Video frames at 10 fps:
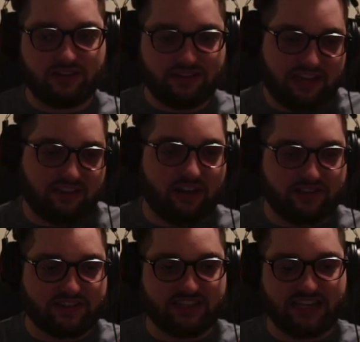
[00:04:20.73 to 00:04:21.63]
It's
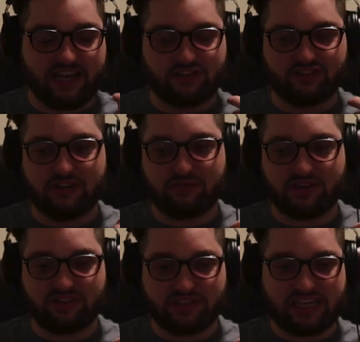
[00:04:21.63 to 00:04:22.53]
obviously a cash grab." But
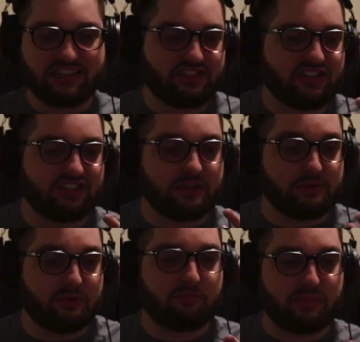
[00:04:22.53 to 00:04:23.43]
I was like, "It's just going to
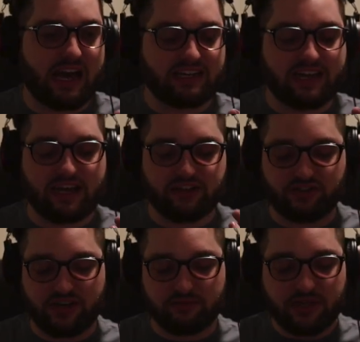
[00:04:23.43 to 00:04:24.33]
be a bad cash
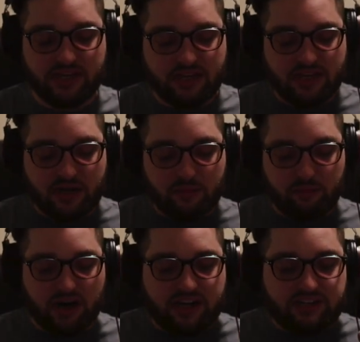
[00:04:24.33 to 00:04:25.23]
grab."
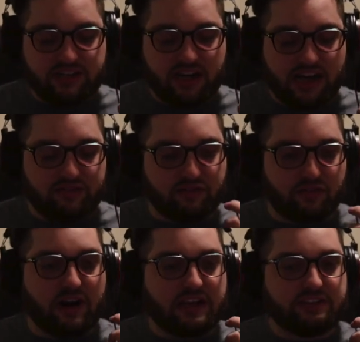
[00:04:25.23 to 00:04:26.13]
But I have a
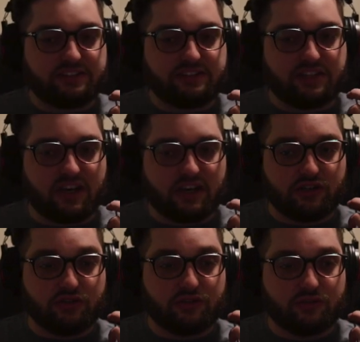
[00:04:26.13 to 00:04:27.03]
friend
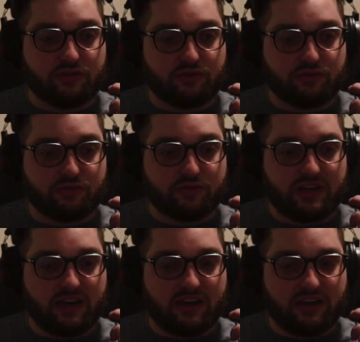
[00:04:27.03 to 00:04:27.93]
who hold
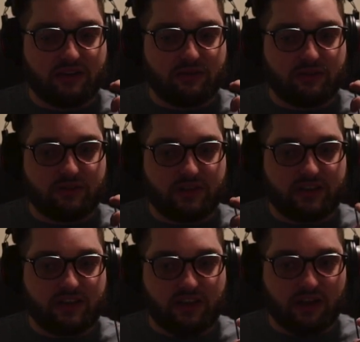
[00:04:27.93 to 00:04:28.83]

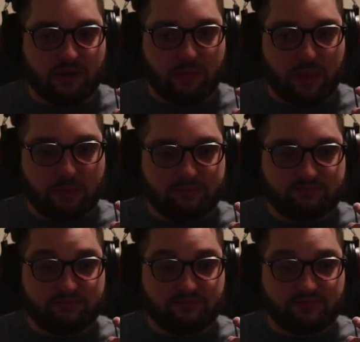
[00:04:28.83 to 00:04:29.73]
on. You have a
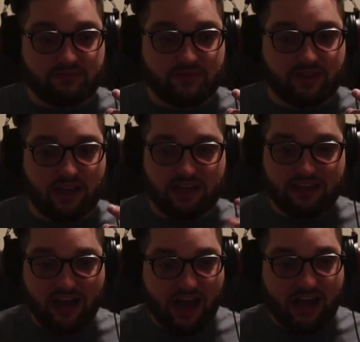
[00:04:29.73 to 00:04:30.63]
friend? You have
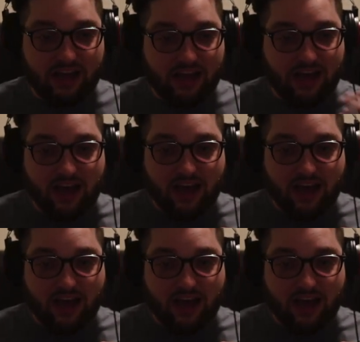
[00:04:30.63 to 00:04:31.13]
friends?